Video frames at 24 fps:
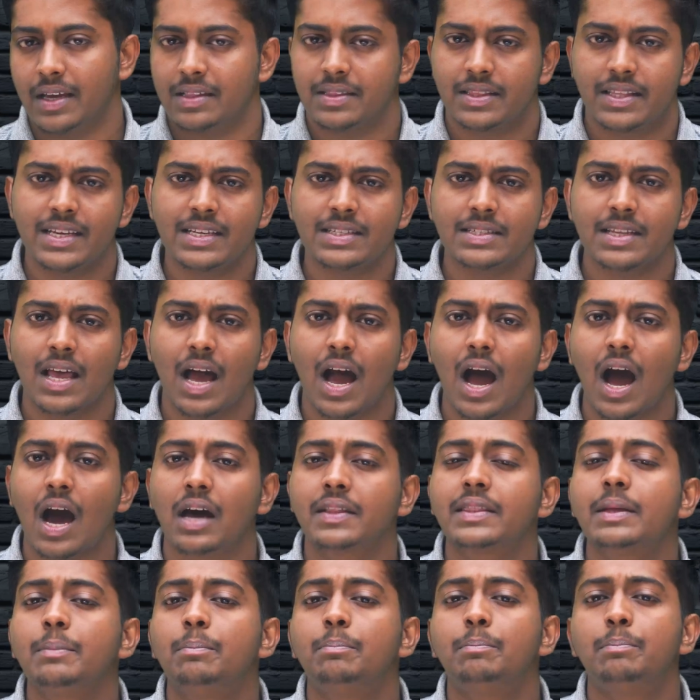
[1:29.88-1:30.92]
And these
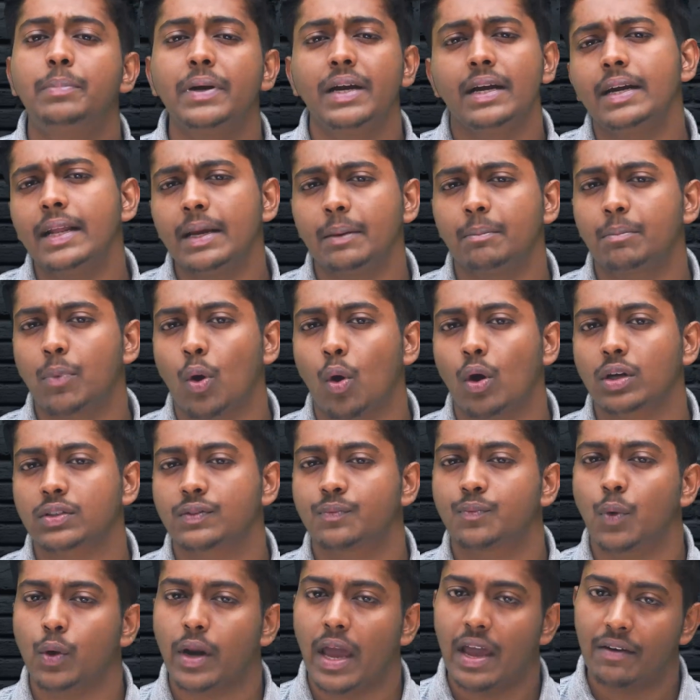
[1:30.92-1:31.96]
are the building blocks
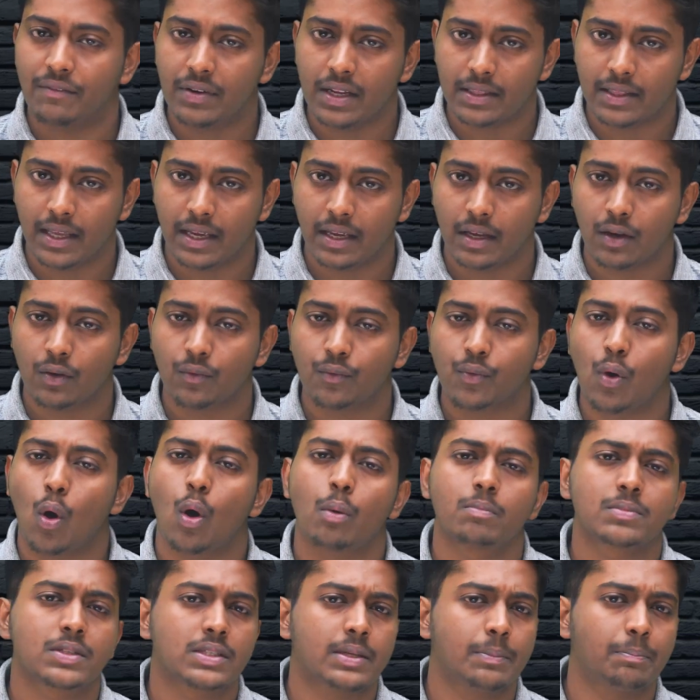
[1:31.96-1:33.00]
for everything
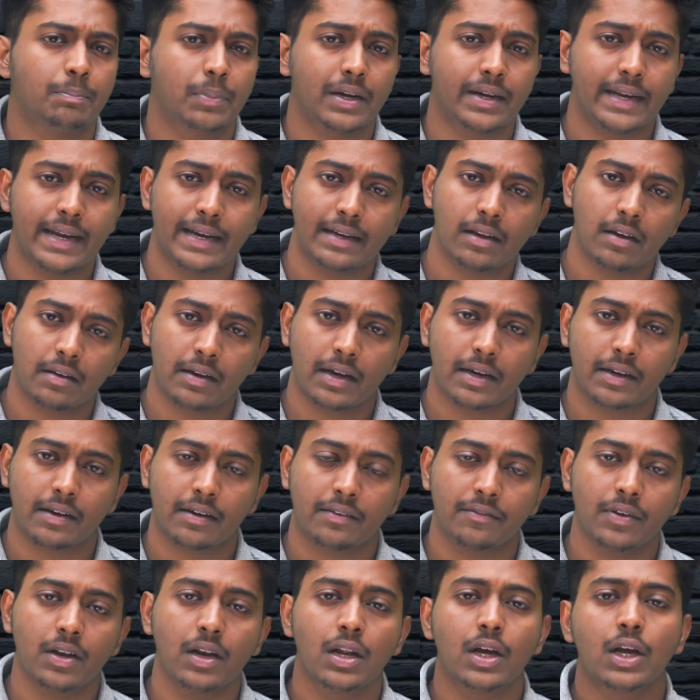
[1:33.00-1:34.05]
from simple data
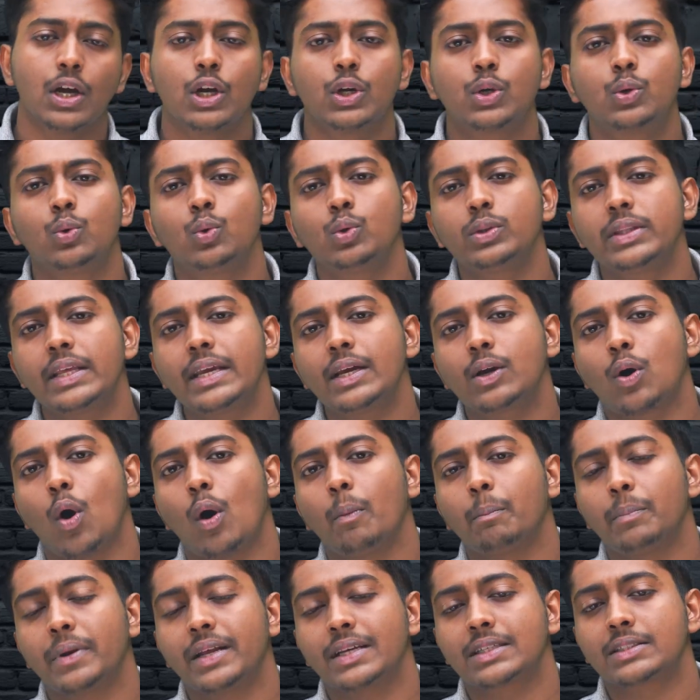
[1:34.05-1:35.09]
retrieval to the
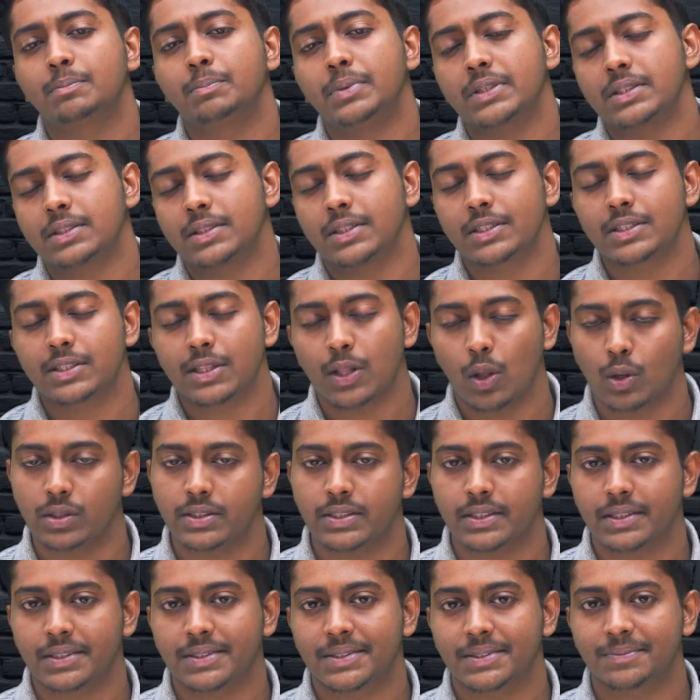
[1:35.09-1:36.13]
complex business
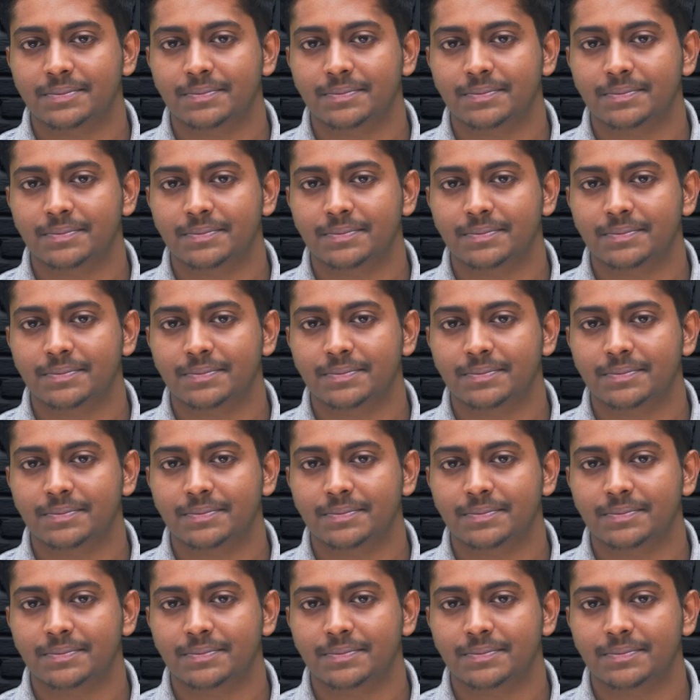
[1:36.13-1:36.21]
logic.